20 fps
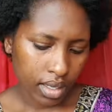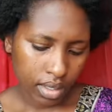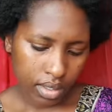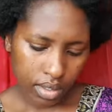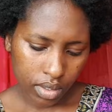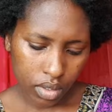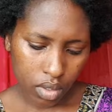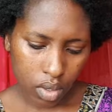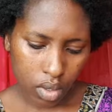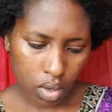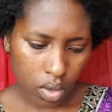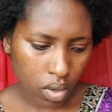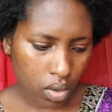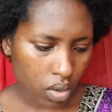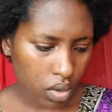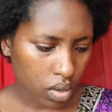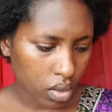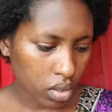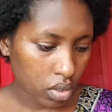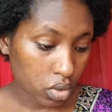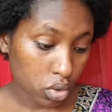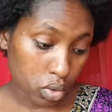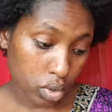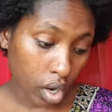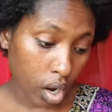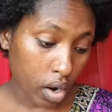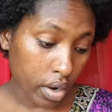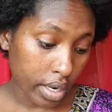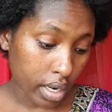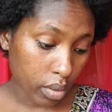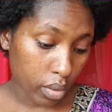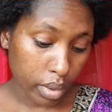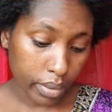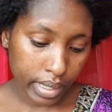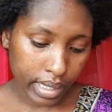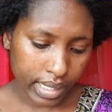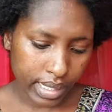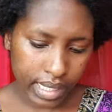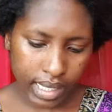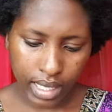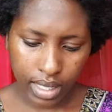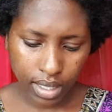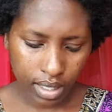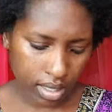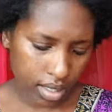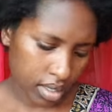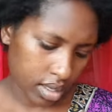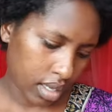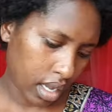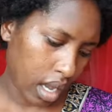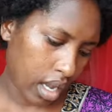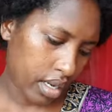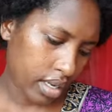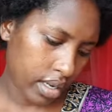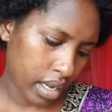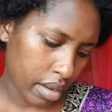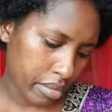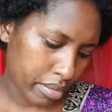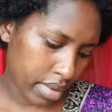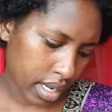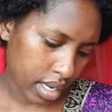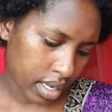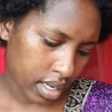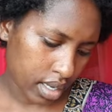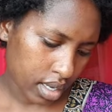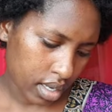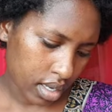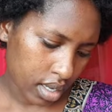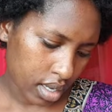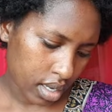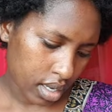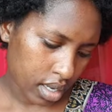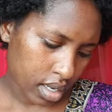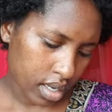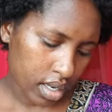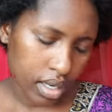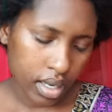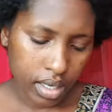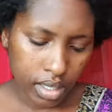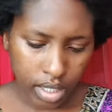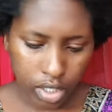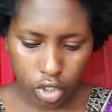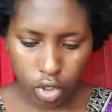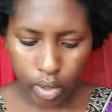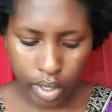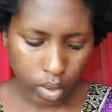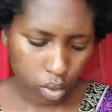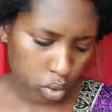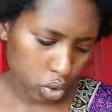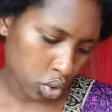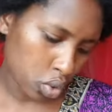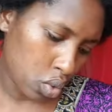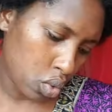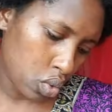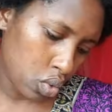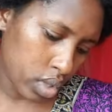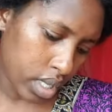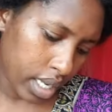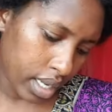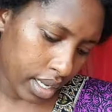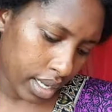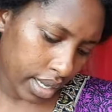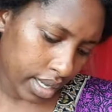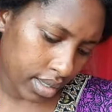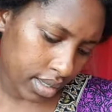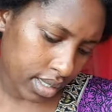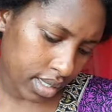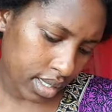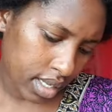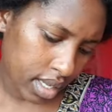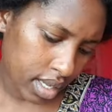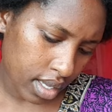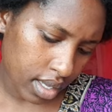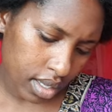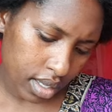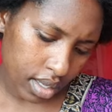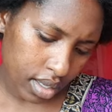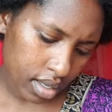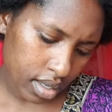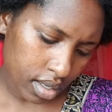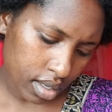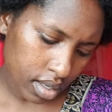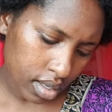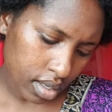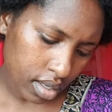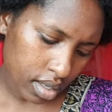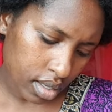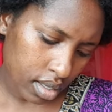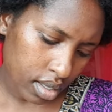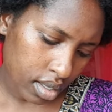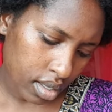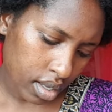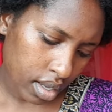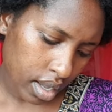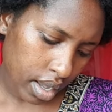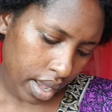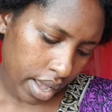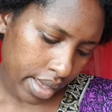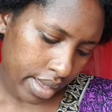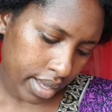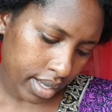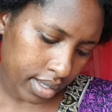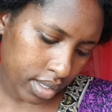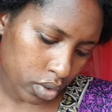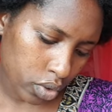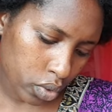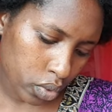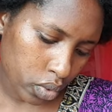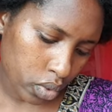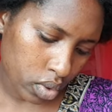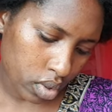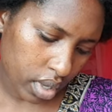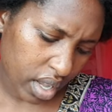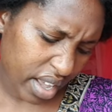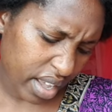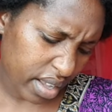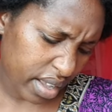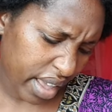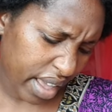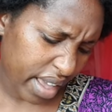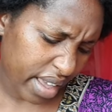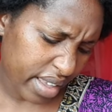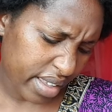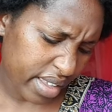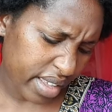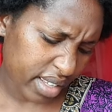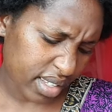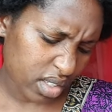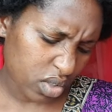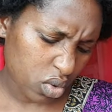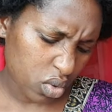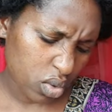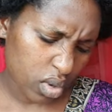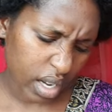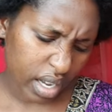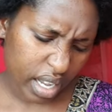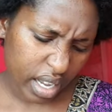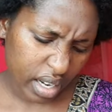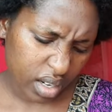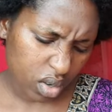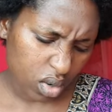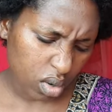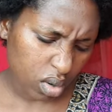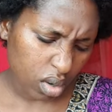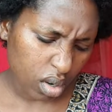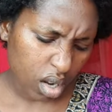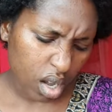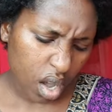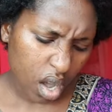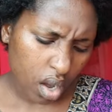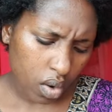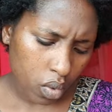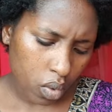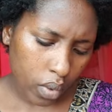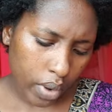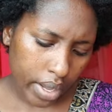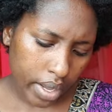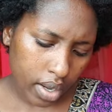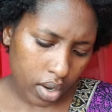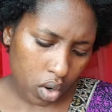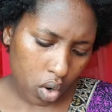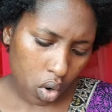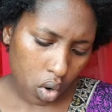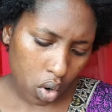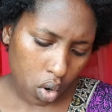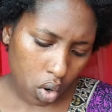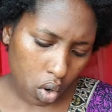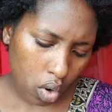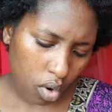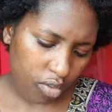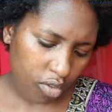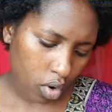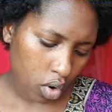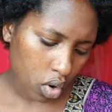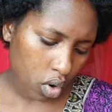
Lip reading: So, tutaona, we will see. I'll come back. Nitoe ushuhuda and say, yes to, yes to a gado. Going cocoa for